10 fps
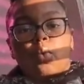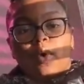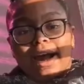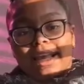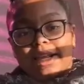
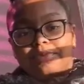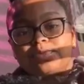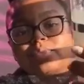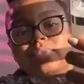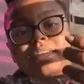White
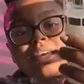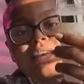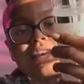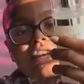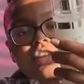
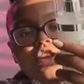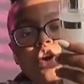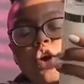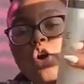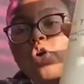Kenneth
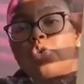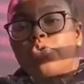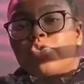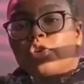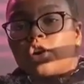Cole
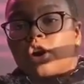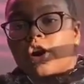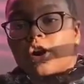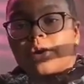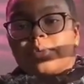for
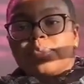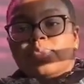Her.